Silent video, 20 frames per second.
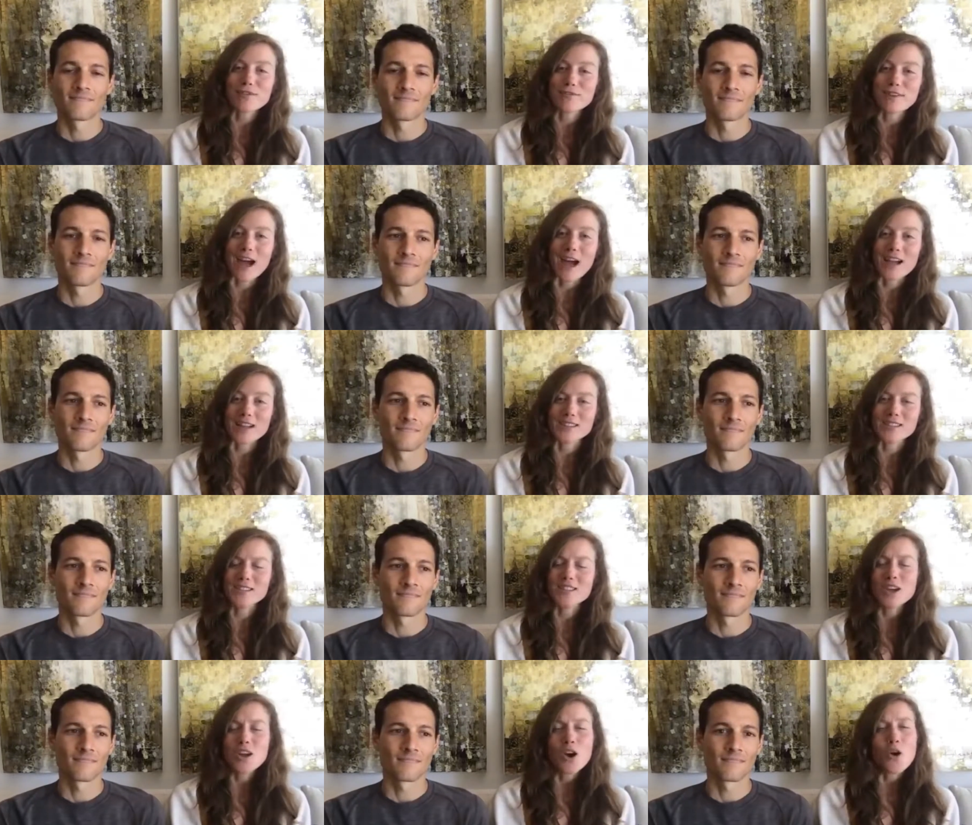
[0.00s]
Speaker 1: fats,
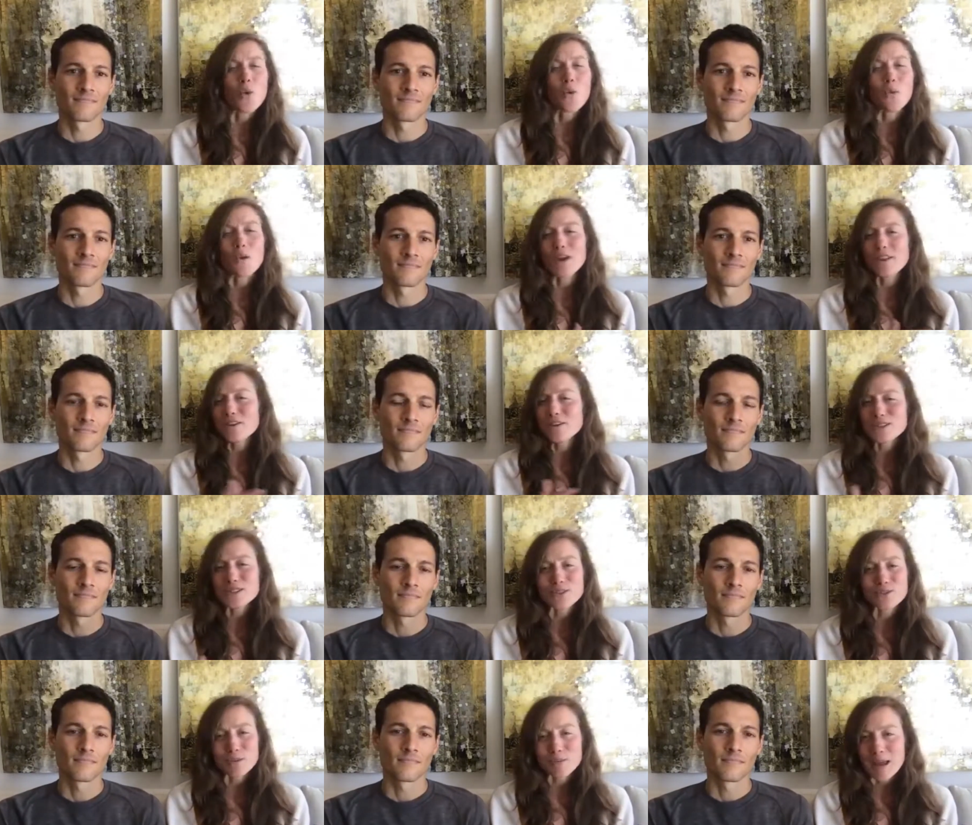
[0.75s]
whether
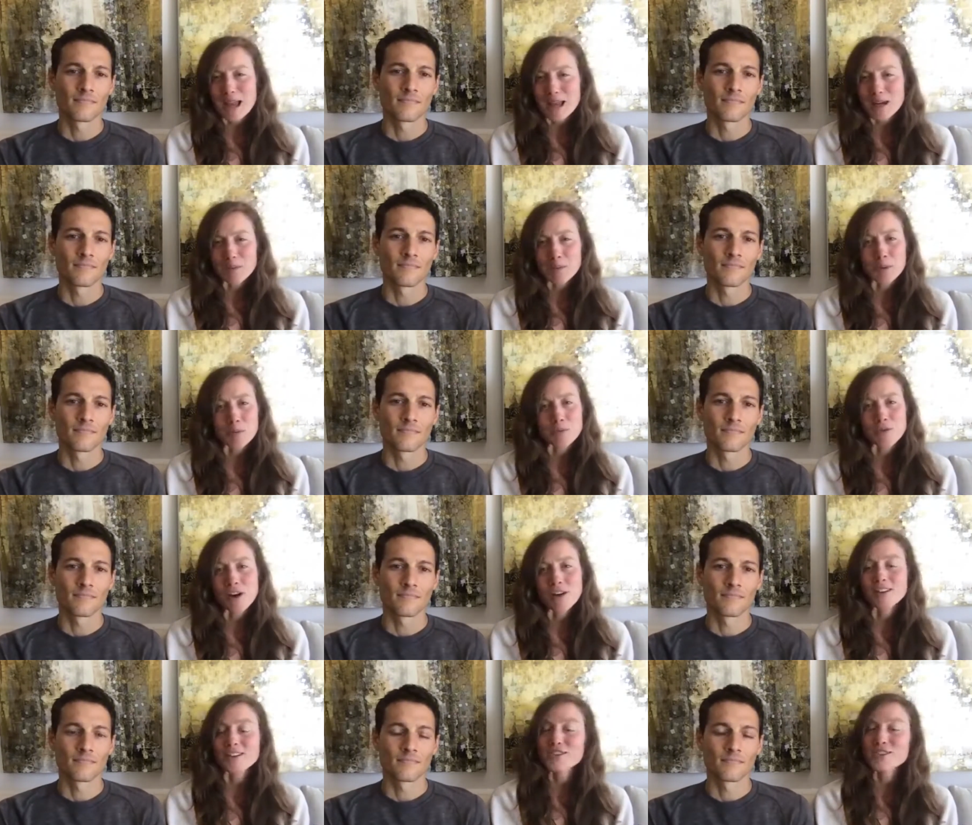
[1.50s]
it's from animal
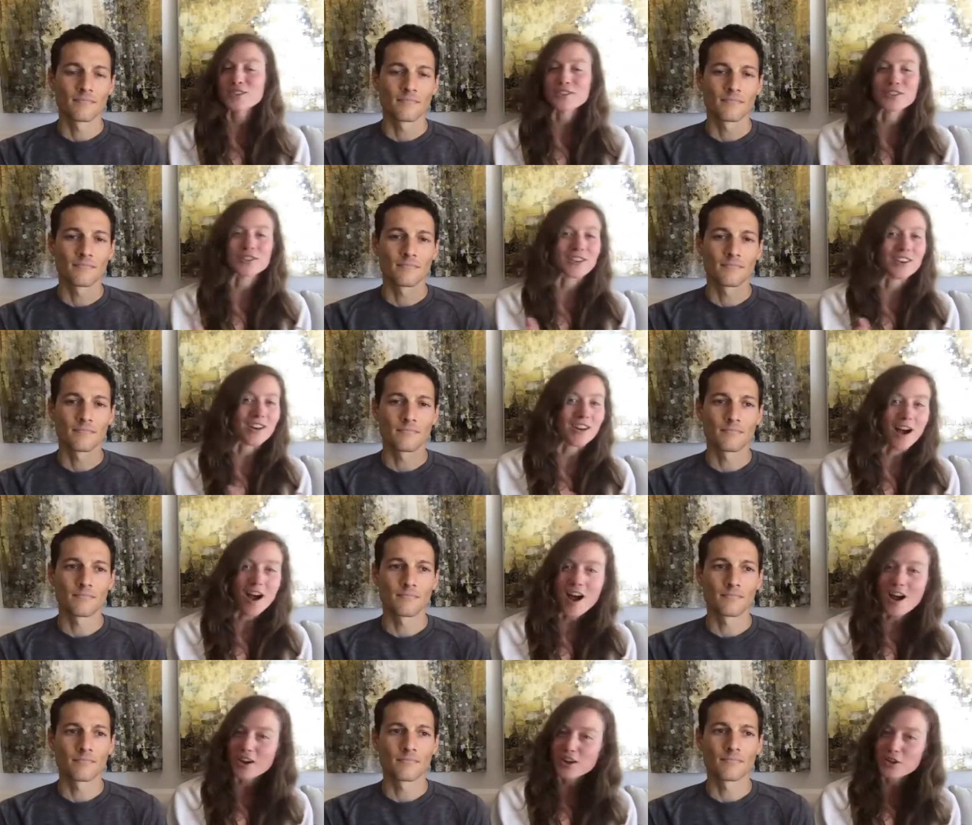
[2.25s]
products or
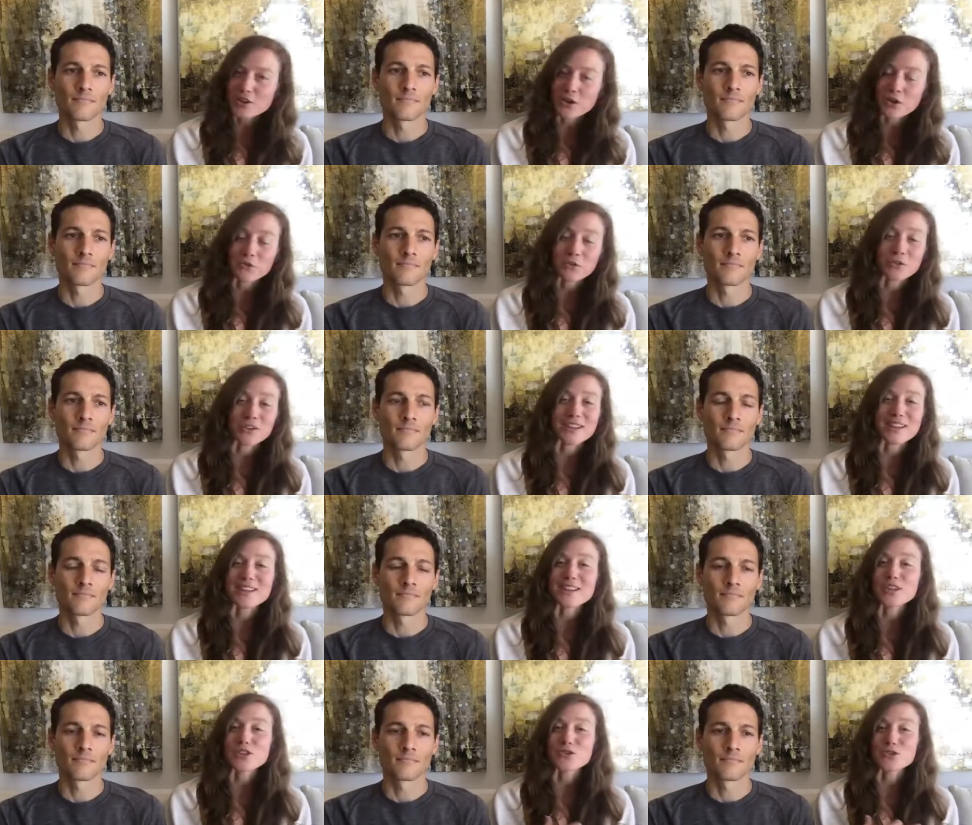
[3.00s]
not, you know, if we're
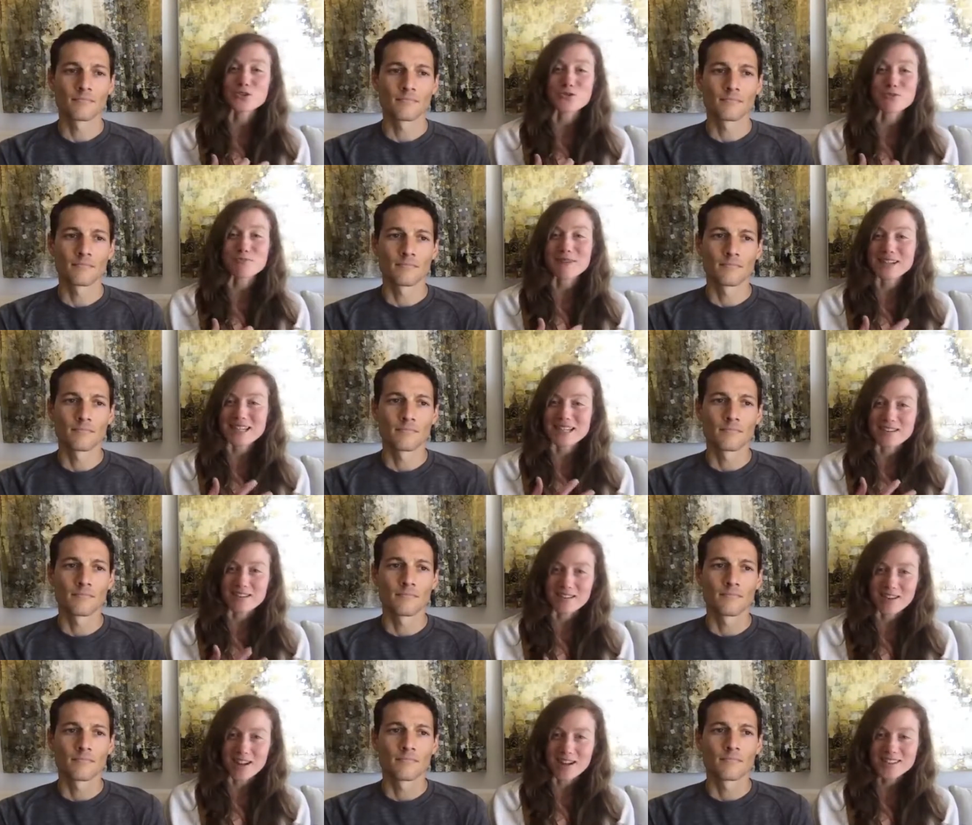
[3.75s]
eating too many
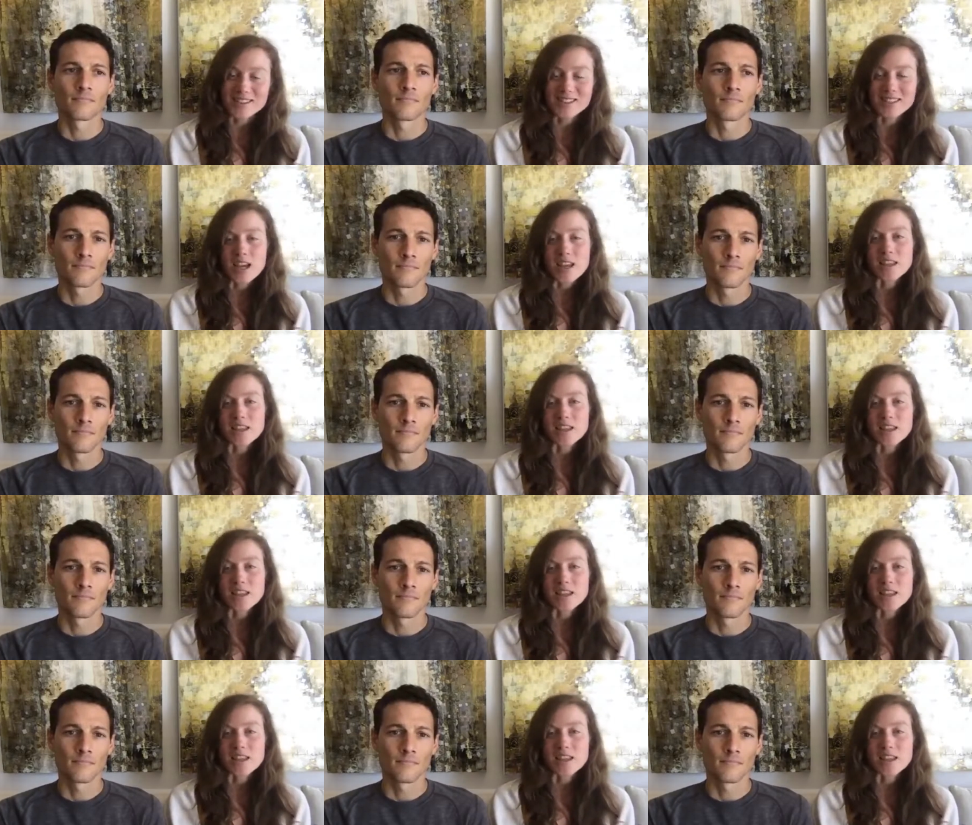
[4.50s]
nuts,